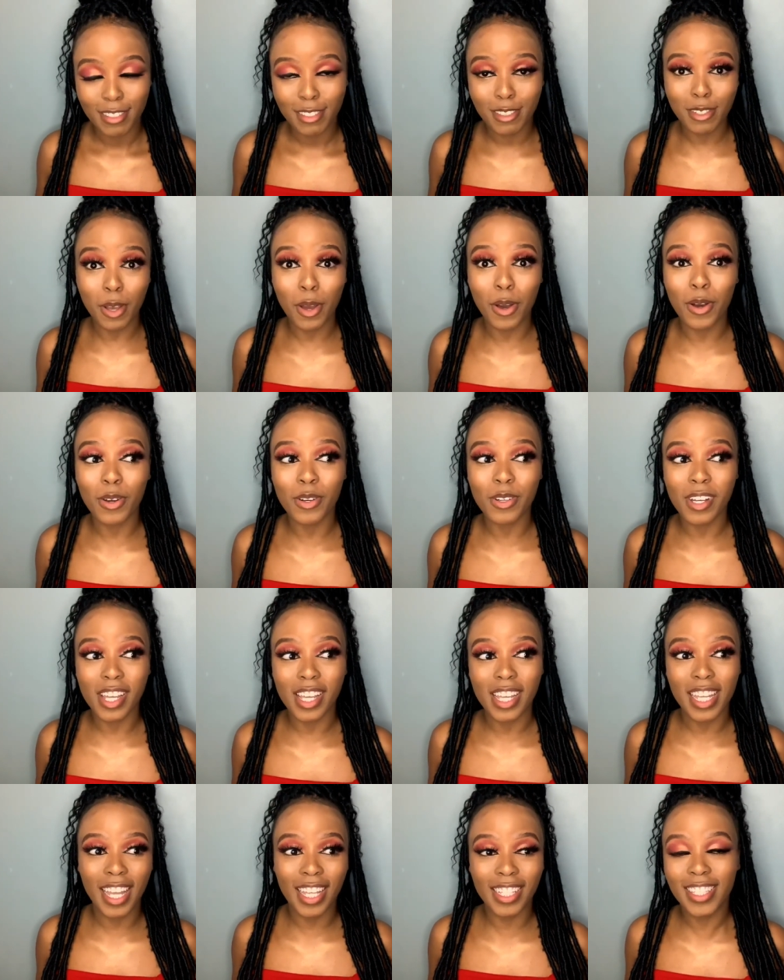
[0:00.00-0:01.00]

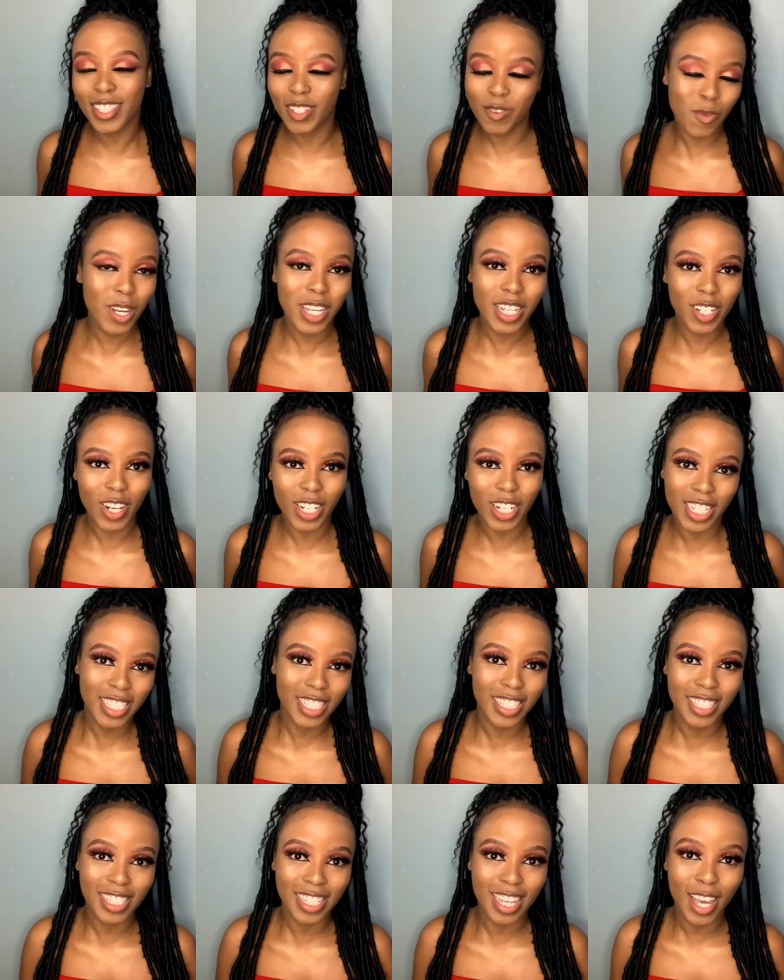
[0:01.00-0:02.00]
so it's really not
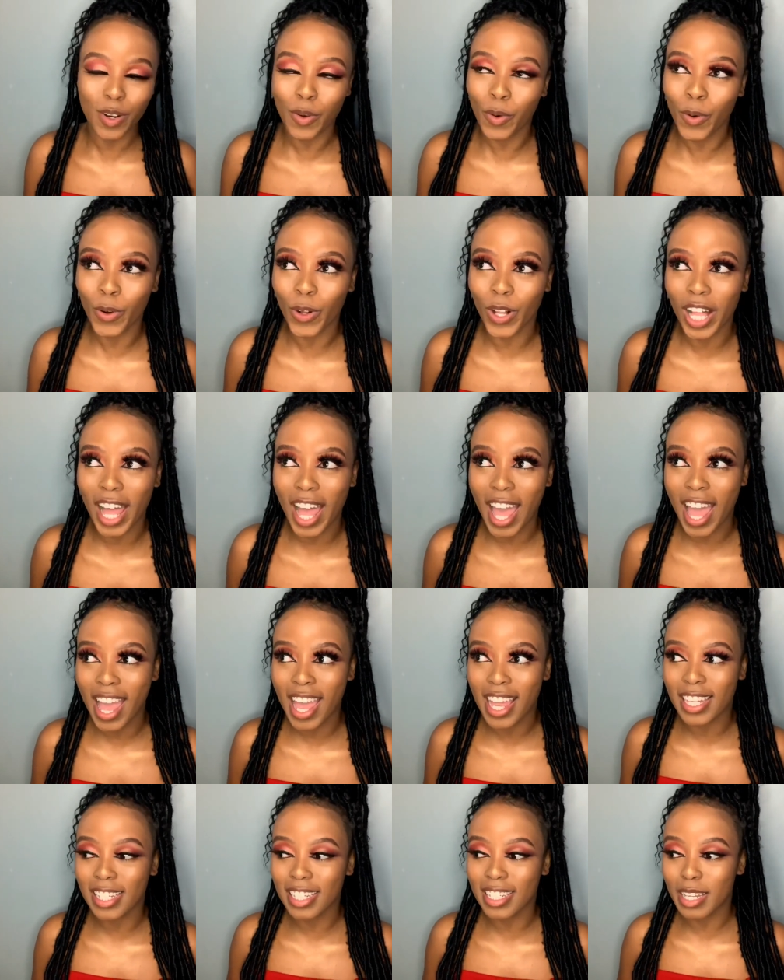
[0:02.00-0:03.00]
easy at all
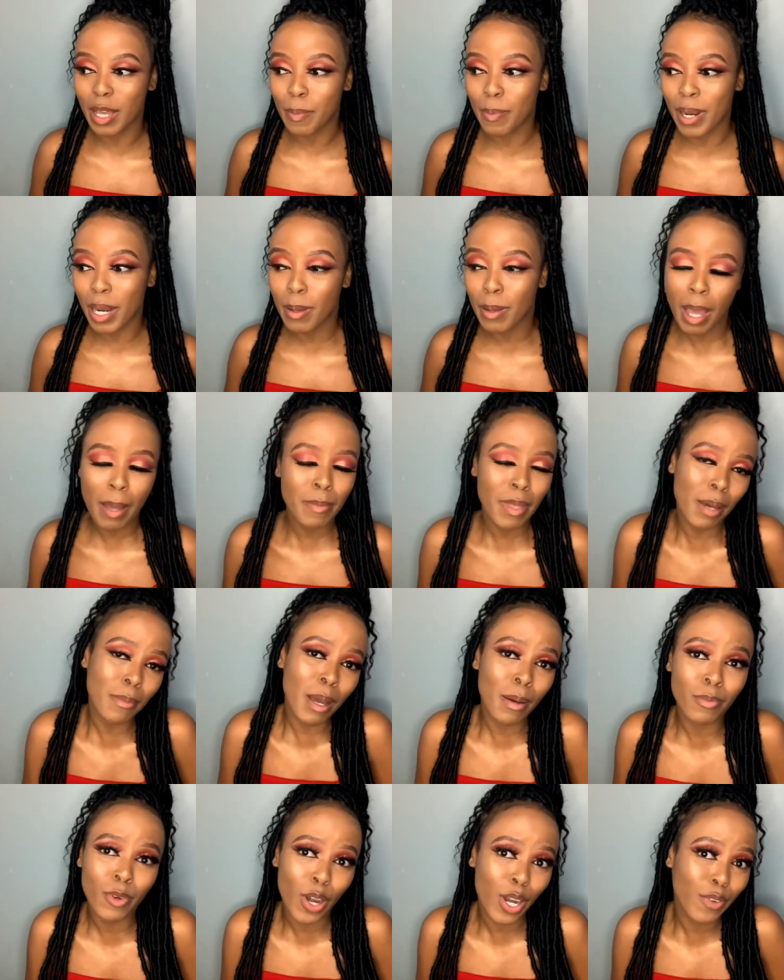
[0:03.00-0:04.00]
and but I'm,
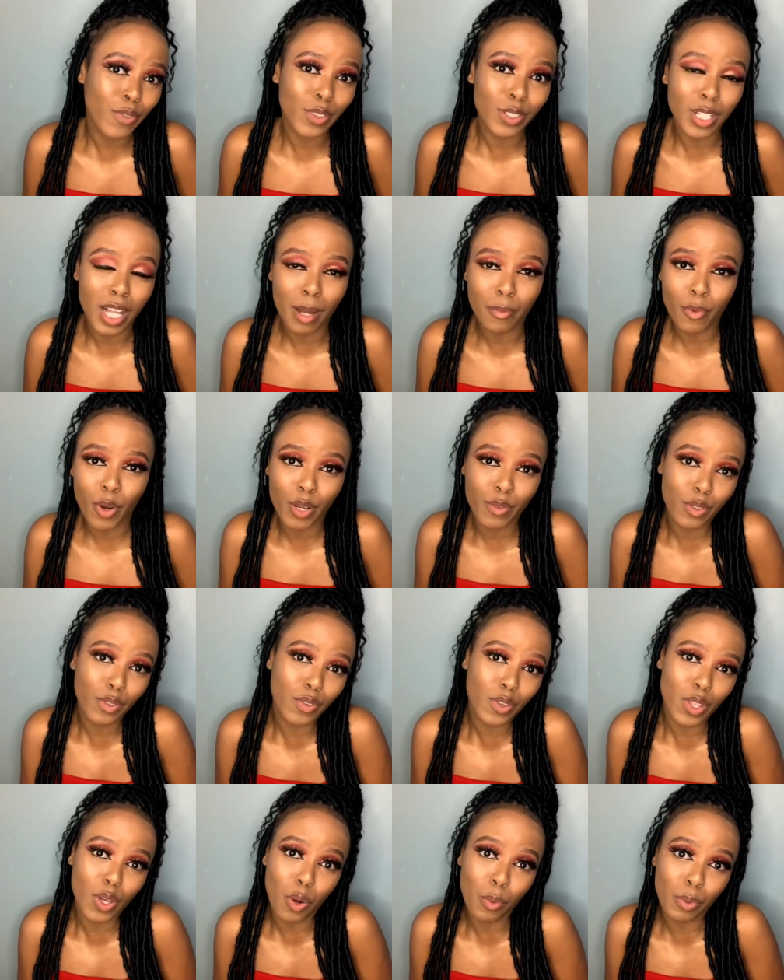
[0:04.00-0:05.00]
I'm, I'm, grateful i'm
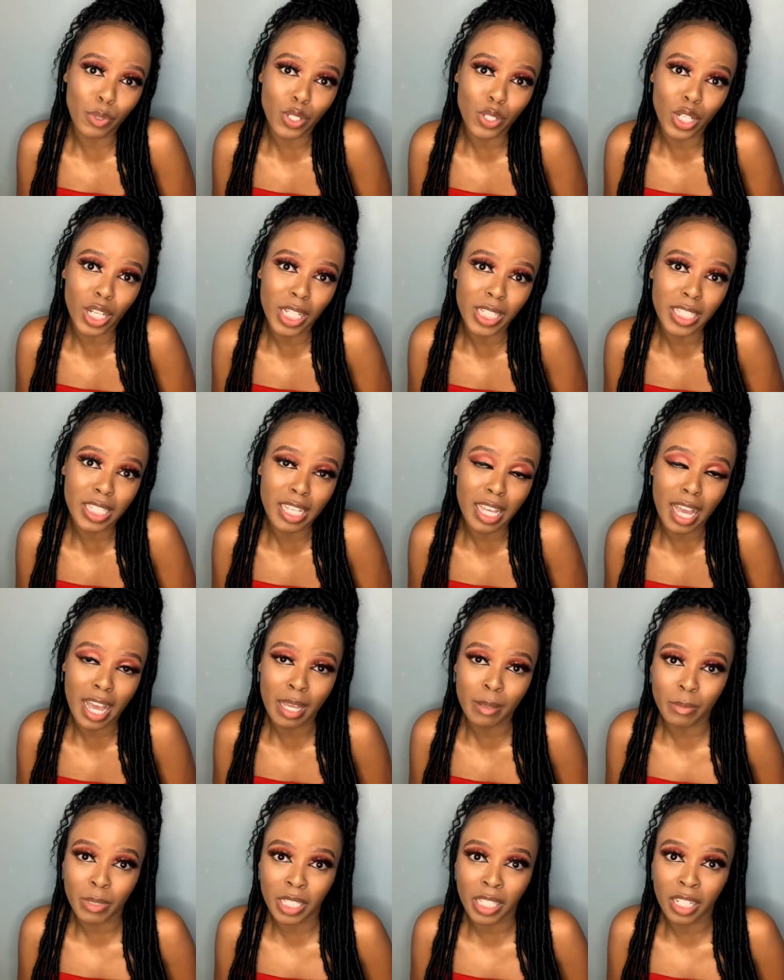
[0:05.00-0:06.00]
grateful for the opportunity
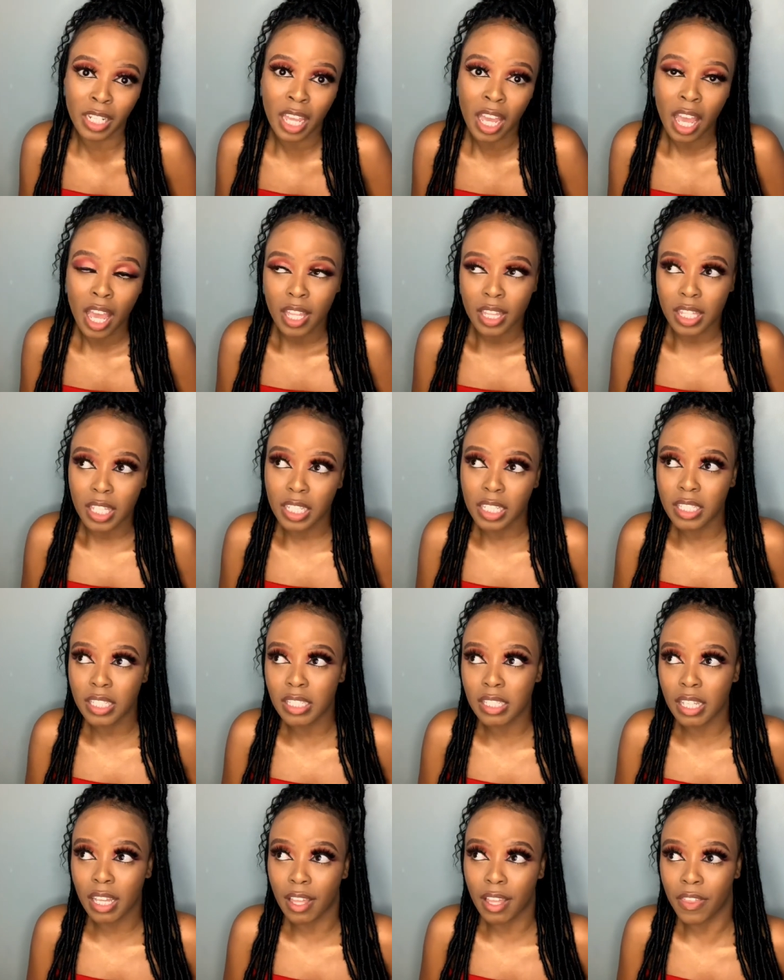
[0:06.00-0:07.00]
i mean these